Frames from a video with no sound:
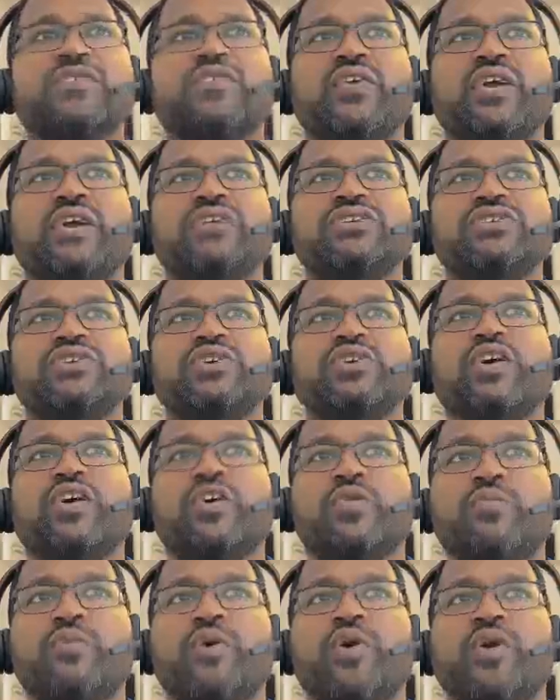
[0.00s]
to ensure
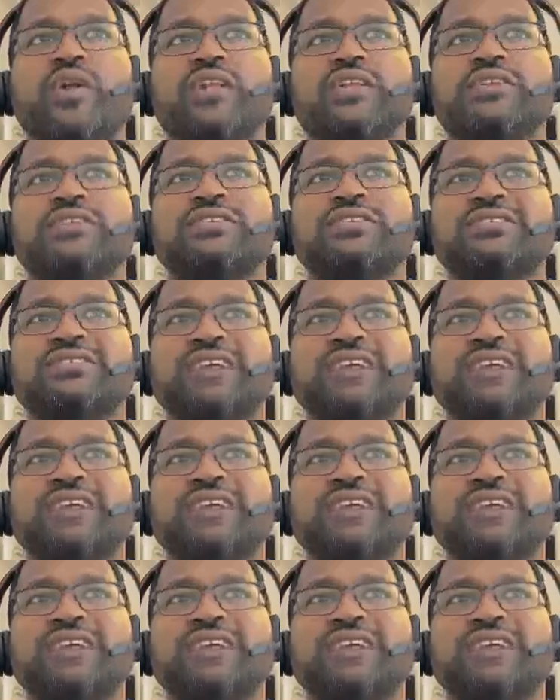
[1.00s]
our models